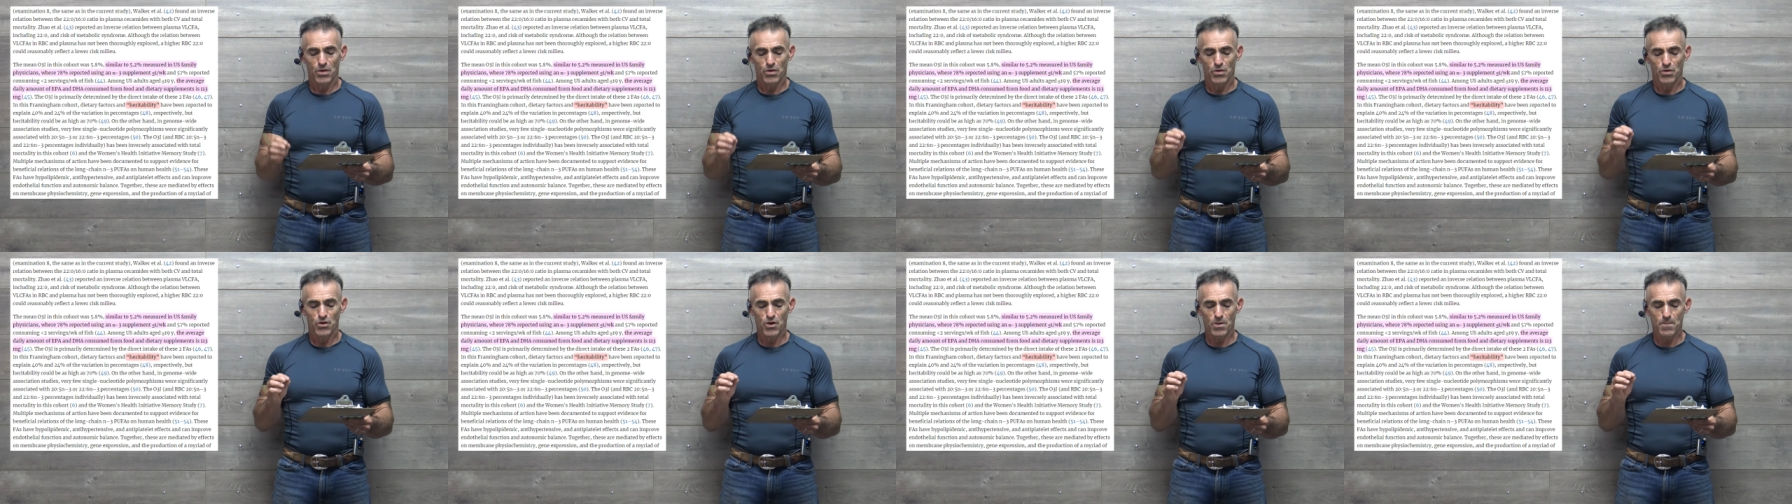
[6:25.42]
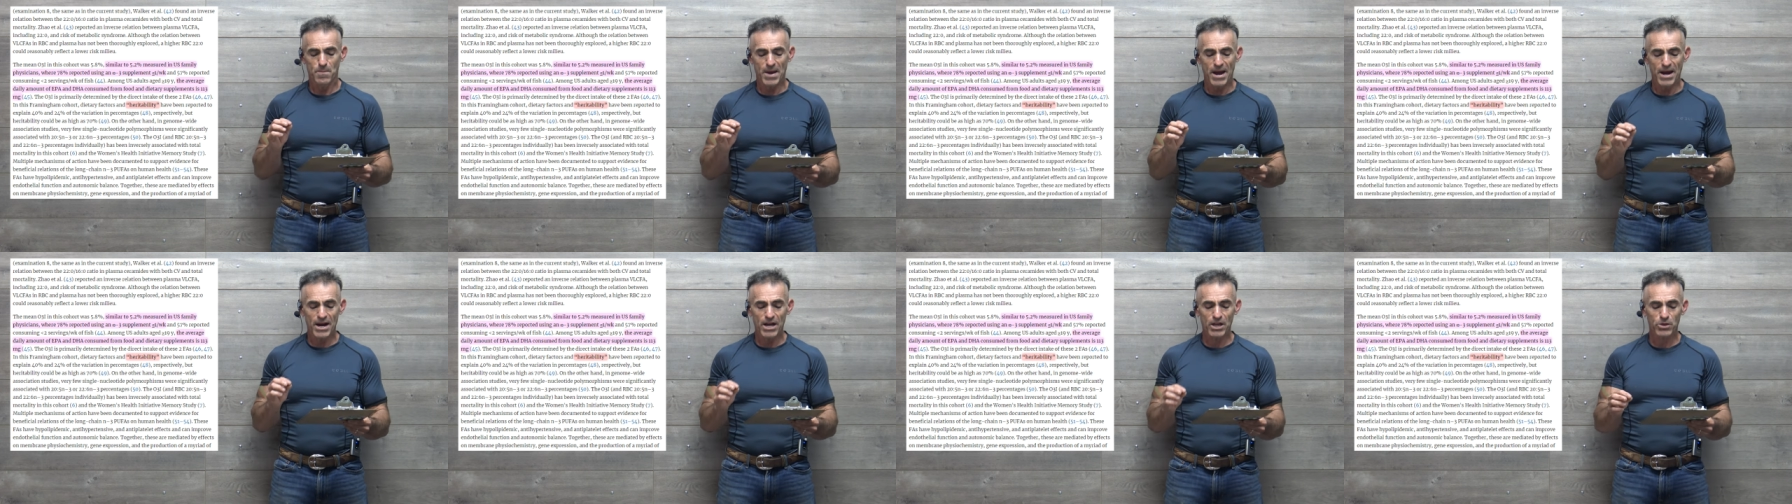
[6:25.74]
The
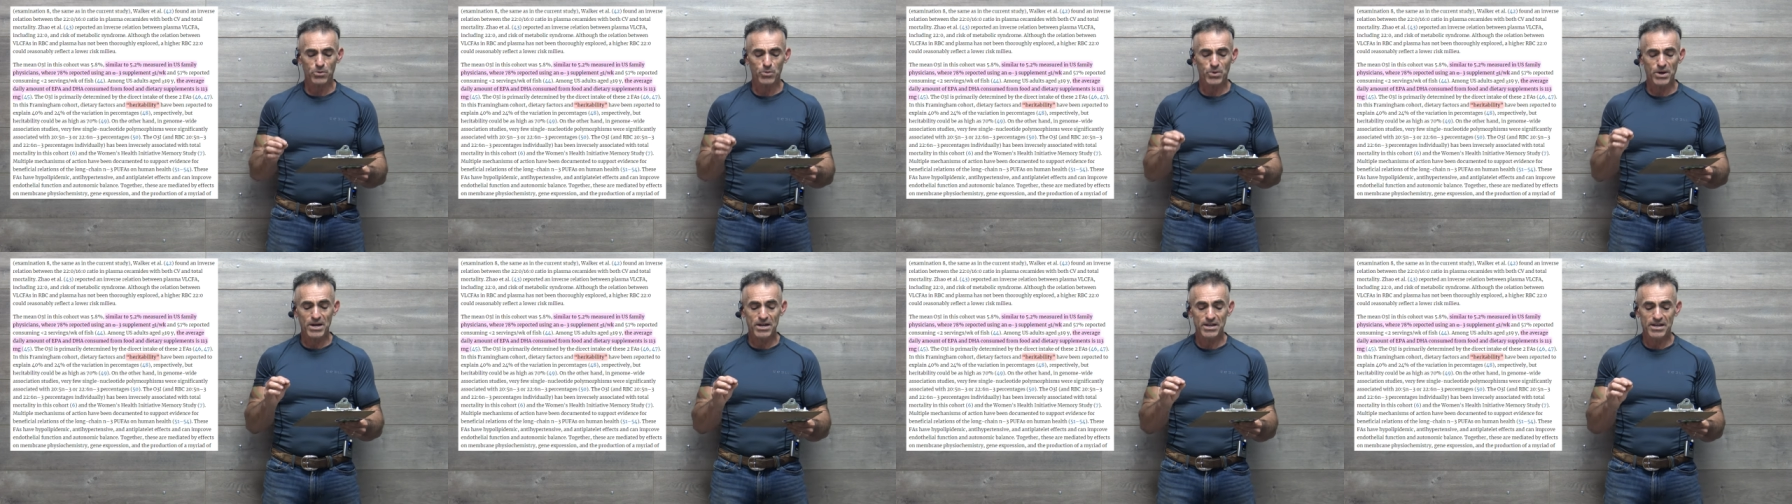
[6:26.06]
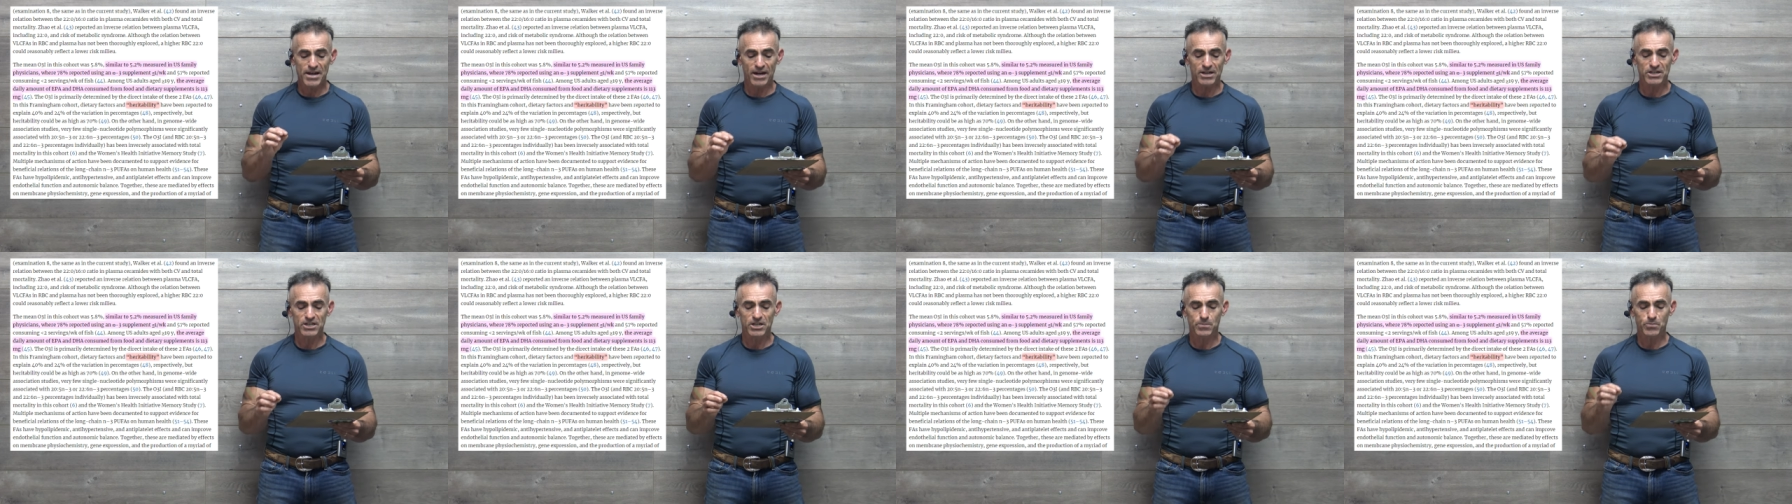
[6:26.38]
omega 3
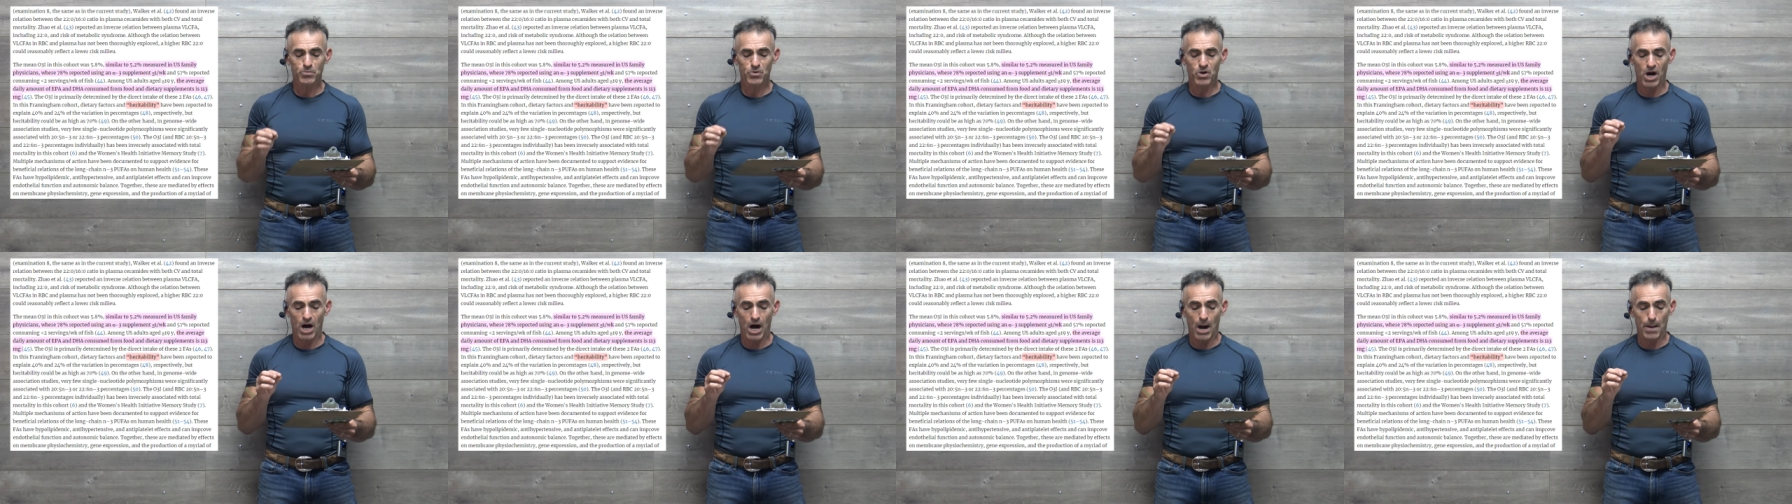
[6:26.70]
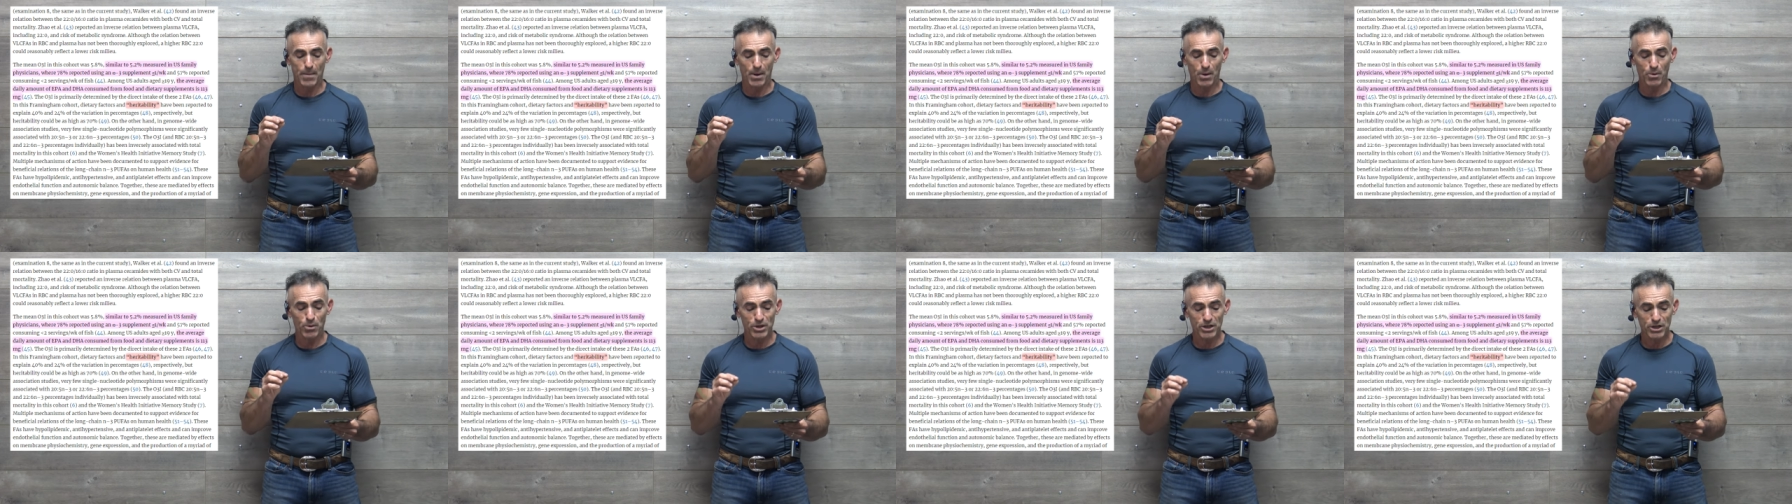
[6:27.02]
index is
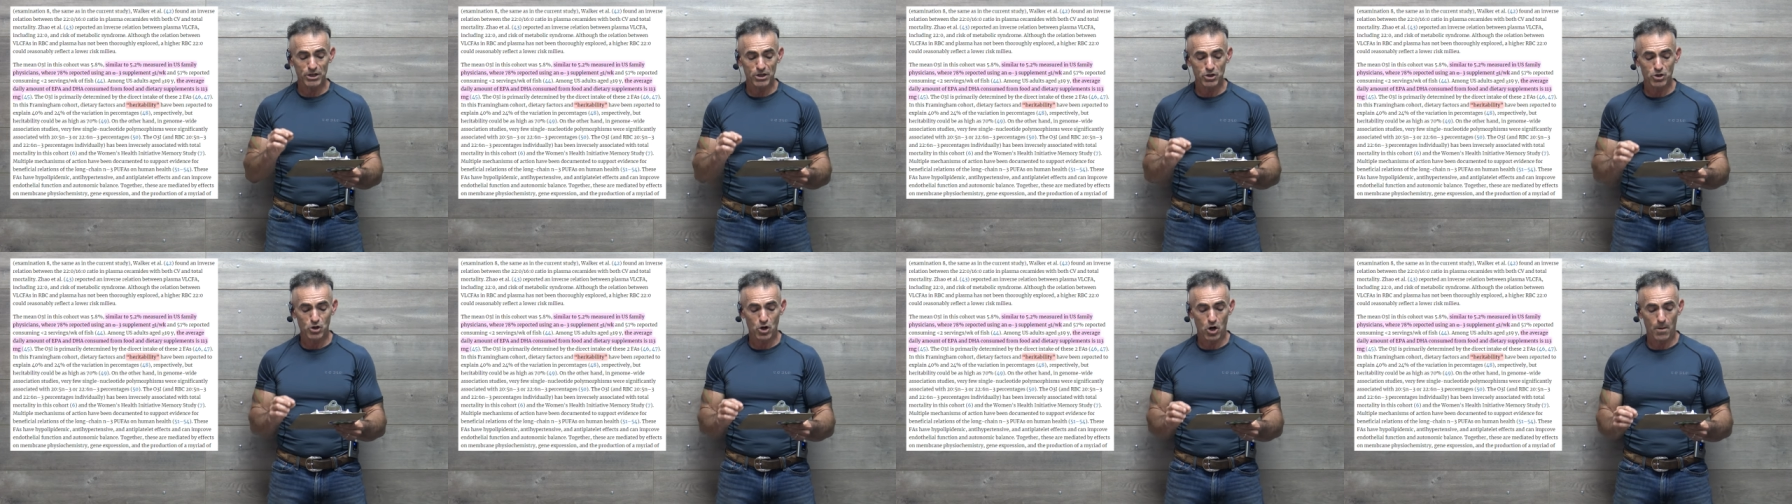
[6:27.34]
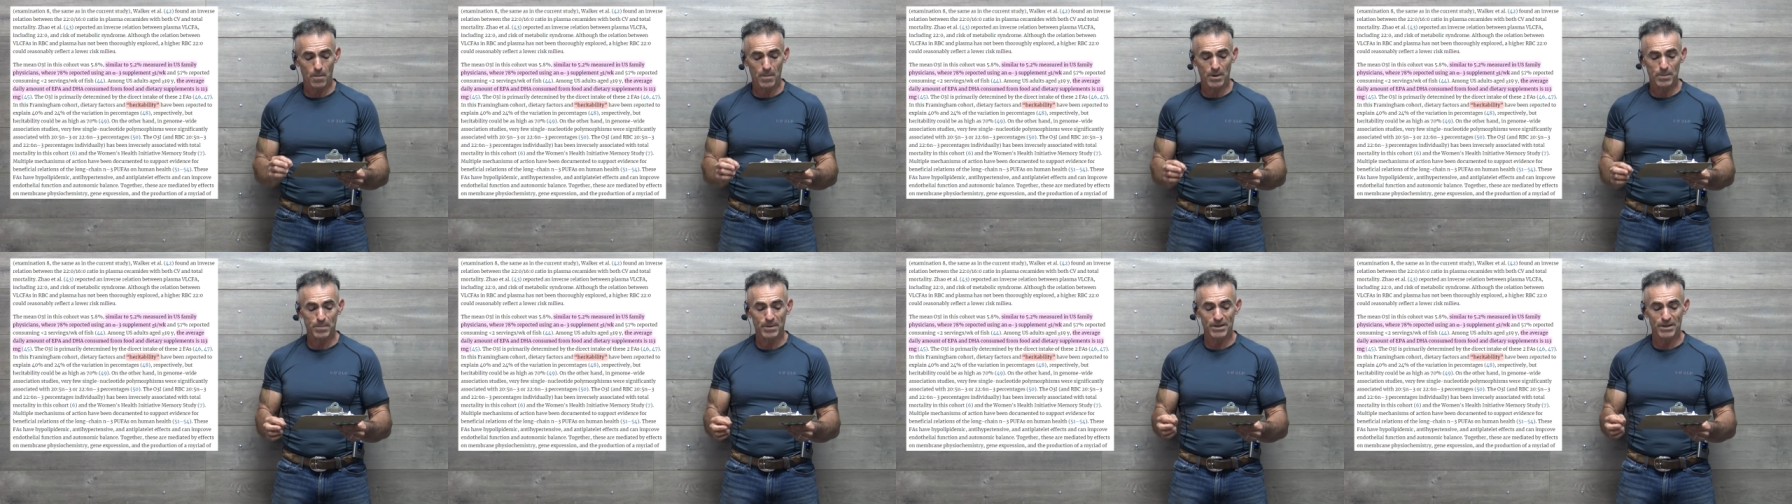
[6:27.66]
primarily determined